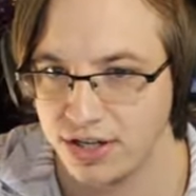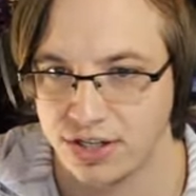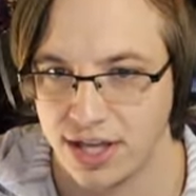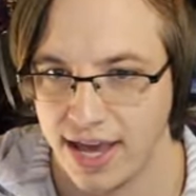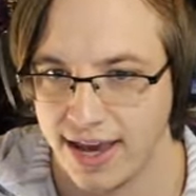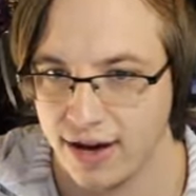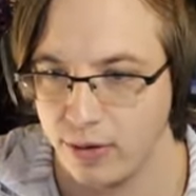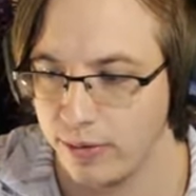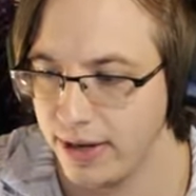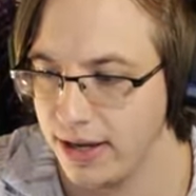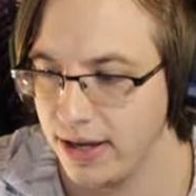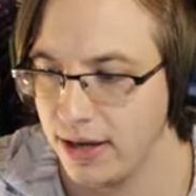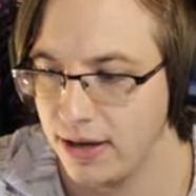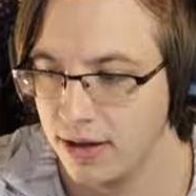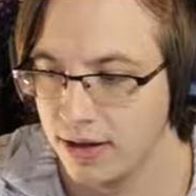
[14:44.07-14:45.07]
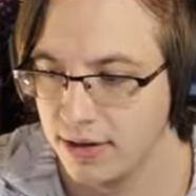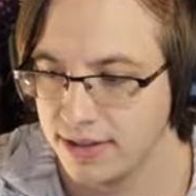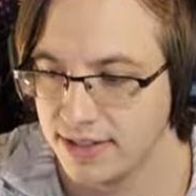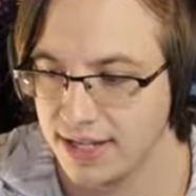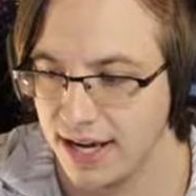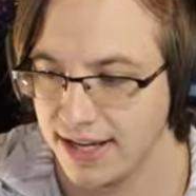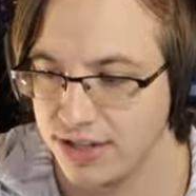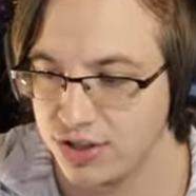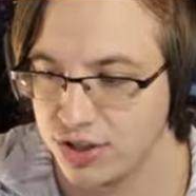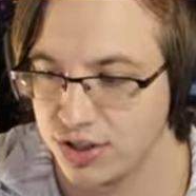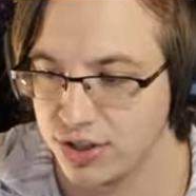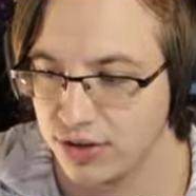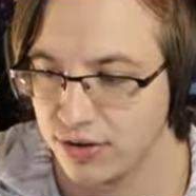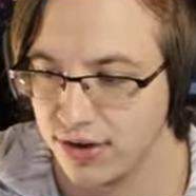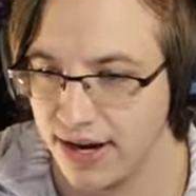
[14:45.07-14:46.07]
the A O E size, just
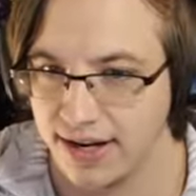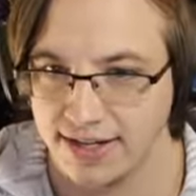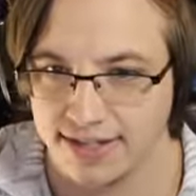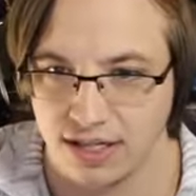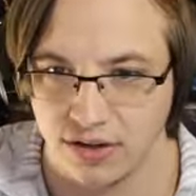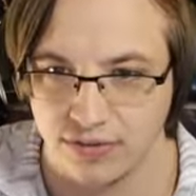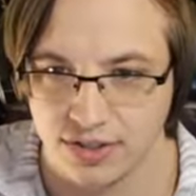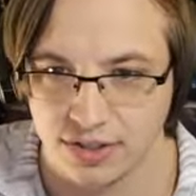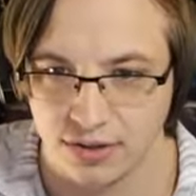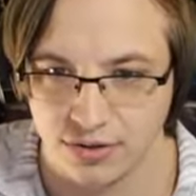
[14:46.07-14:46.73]
the grenade itself is larger